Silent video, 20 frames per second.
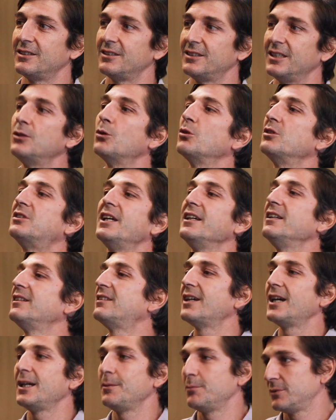they don't take
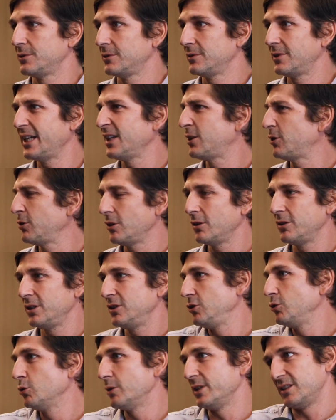time like here in
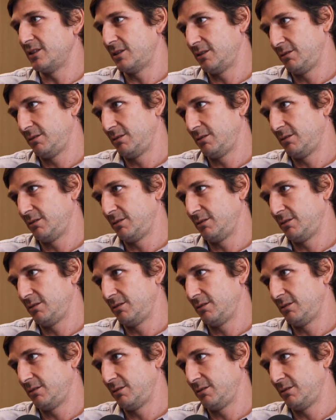US.